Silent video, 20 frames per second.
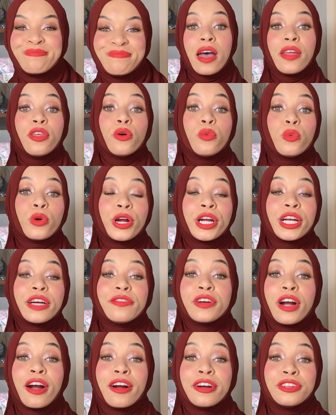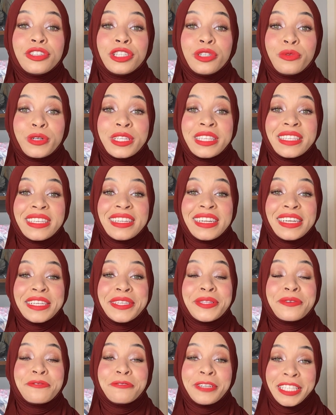The work of Carter G. Woodson is
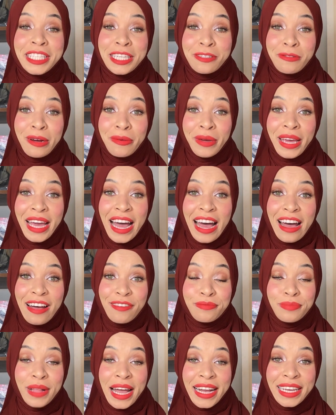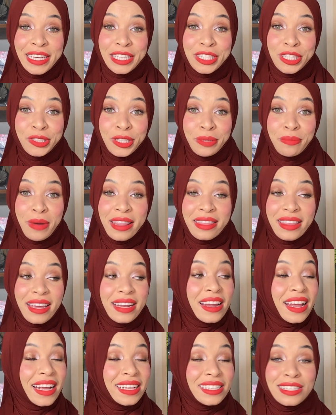the reason why we have Black History Month, and
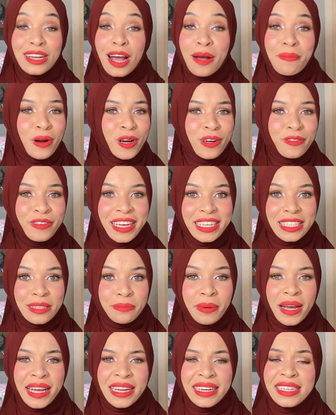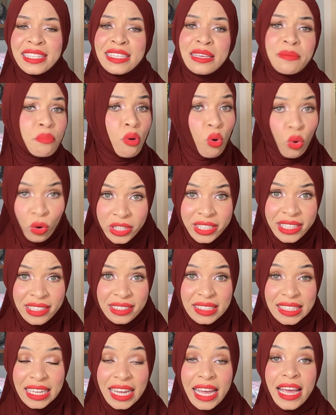it's not perfect, but it's important.